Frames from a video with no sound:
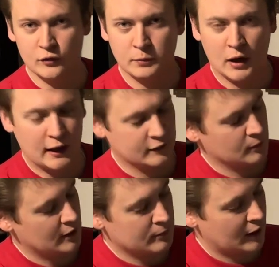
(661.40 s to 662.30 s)
supplied to
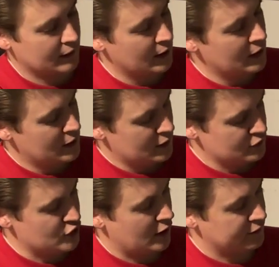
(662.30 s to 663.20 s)
me by
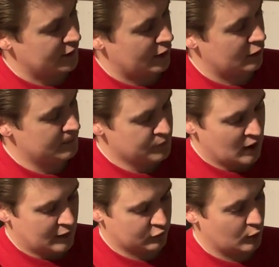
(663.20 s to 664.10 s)
John Tuttle.
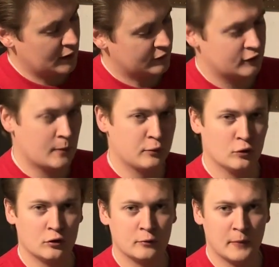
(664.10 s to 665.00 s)
It's a really
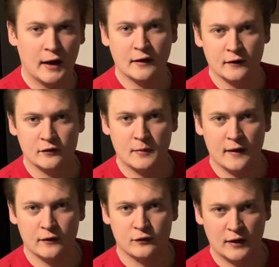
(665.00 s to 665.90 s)
simple mechanism how
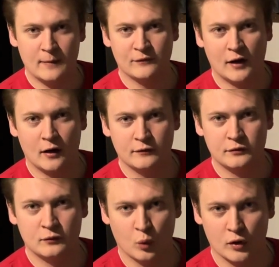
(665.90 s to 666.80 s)
this flap
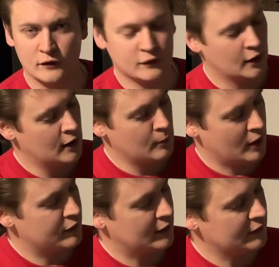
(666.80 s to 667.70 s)
valve works, but
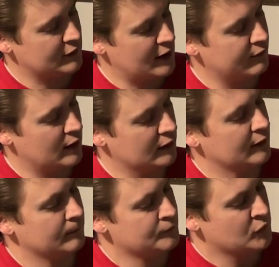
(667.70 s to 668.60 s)
I think it's kind of elegant.